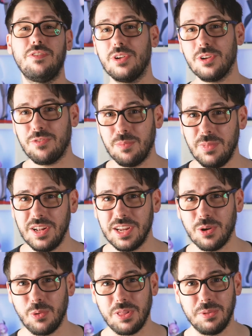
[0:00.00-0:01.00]
you're not
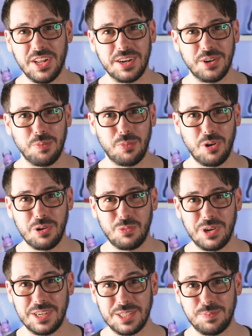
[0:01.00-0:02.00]
familiar with Nakano
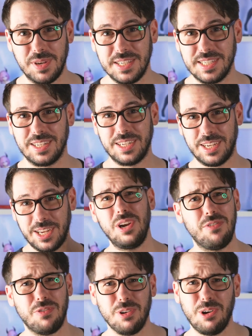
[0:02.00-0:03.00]
Broadway, it's basically 3
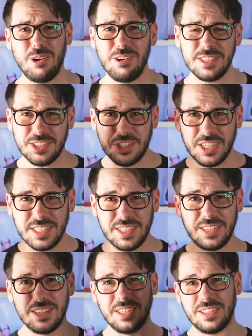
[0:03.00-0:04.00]
floors, just
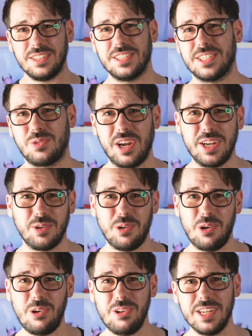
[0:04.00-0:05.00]
a straight
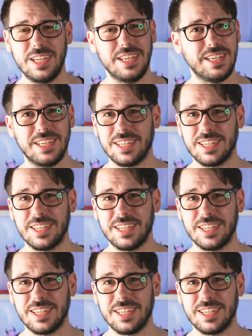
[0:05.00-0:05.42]
hall, and